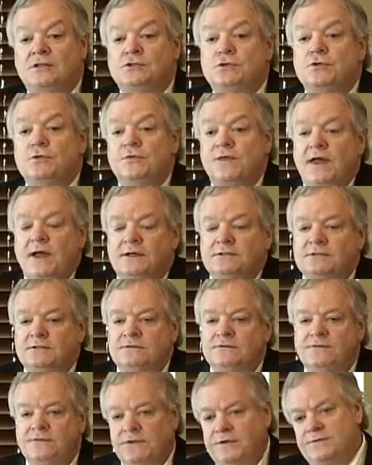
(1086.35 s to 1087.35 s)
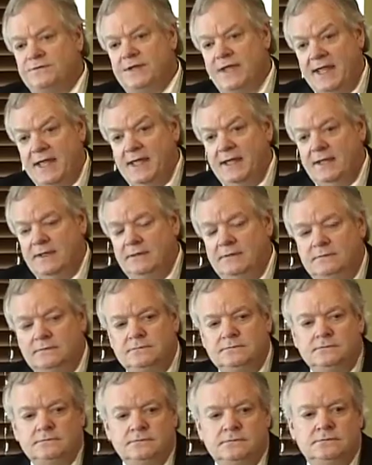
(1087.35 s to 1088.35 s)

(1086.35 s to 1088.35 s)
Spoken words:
2015,